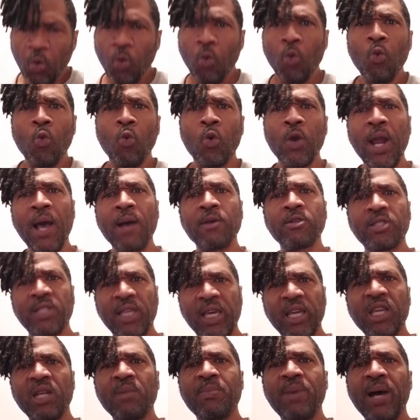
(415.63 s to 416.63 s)
When I was
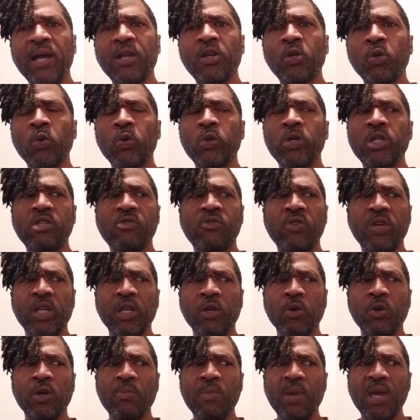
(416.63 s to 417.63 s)
thinking about doing this
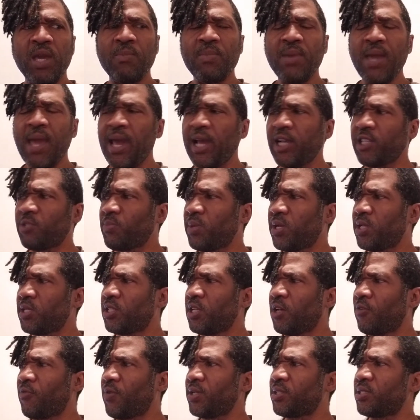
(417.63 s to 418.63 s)
video, it made me ask
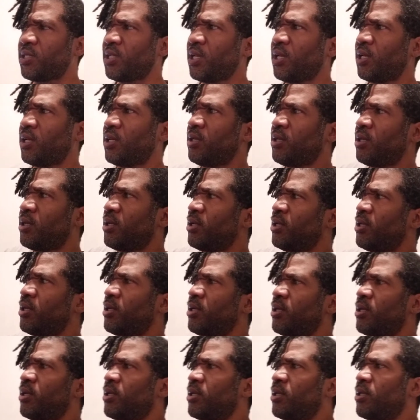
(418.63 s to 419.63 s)
myself, I said,
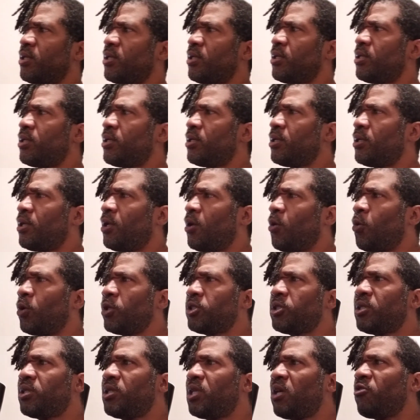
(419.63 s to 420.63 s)
what's
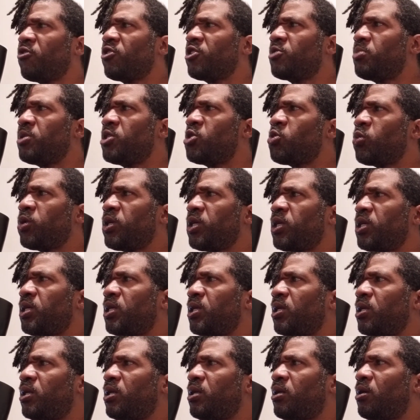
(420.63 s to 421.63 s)
the difference between
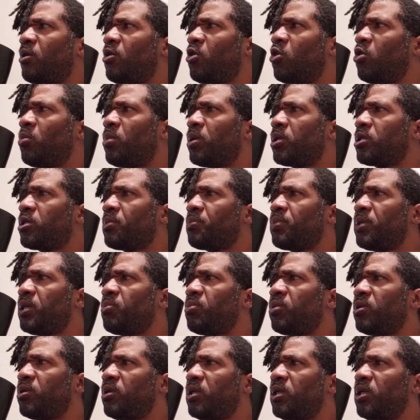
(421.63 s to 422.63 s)
killing a whole bunch of
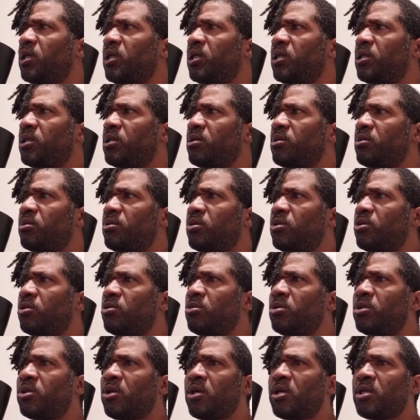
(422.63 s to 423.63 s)
people in New
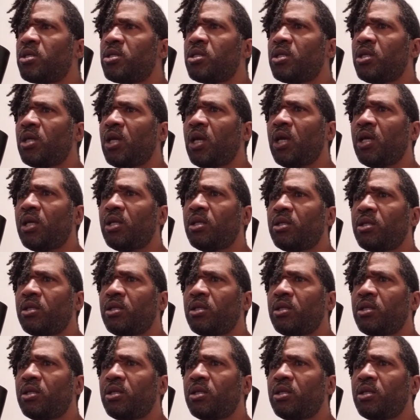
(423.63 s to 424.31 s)
Jersey and